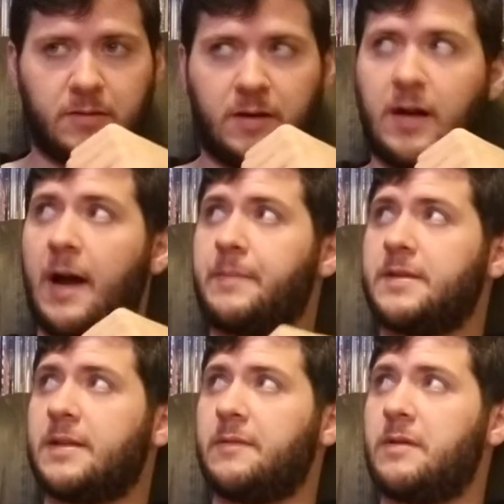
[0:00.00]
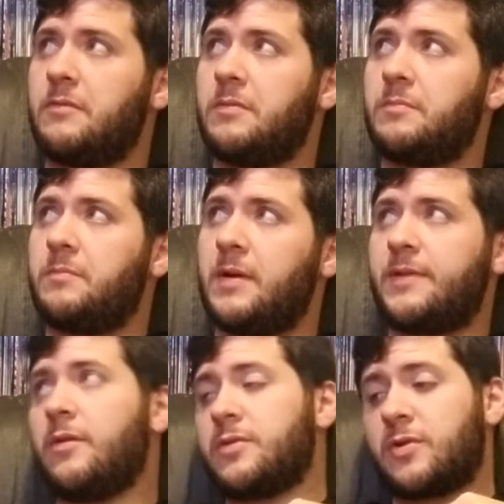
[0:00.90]
copies of it.
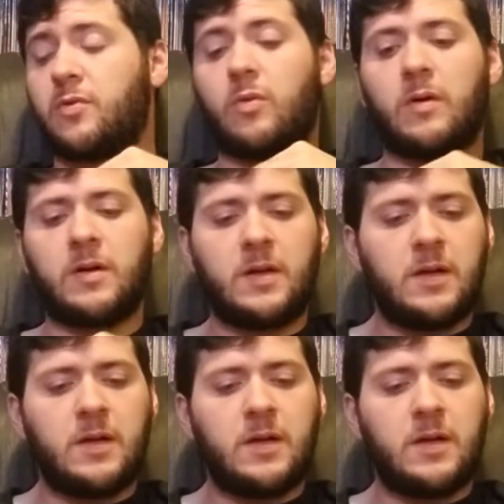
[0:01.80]
But those are cool.